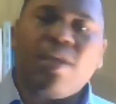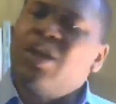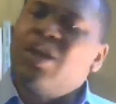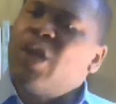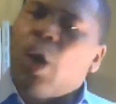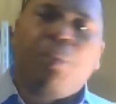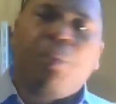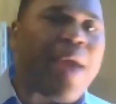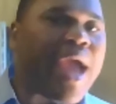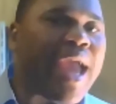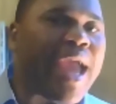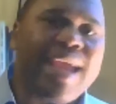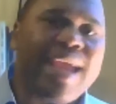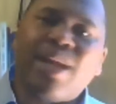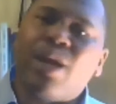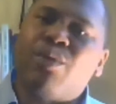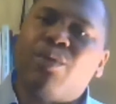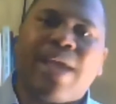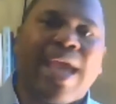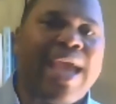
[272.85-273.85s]
No
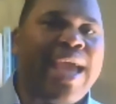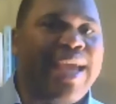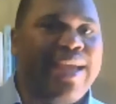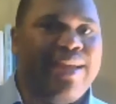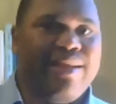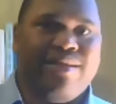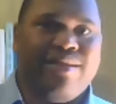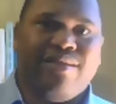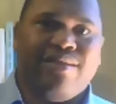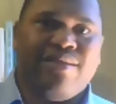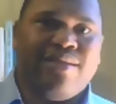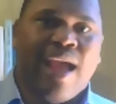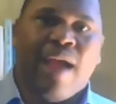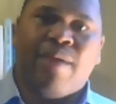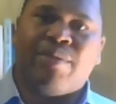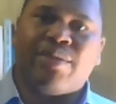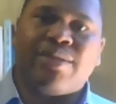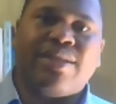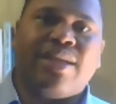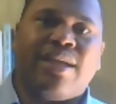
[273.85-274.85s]
pain, no gain.
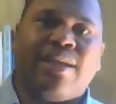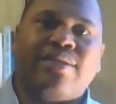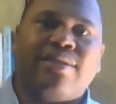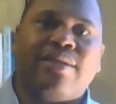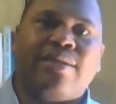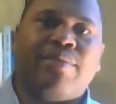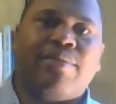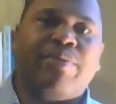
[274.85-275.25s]
I was telling some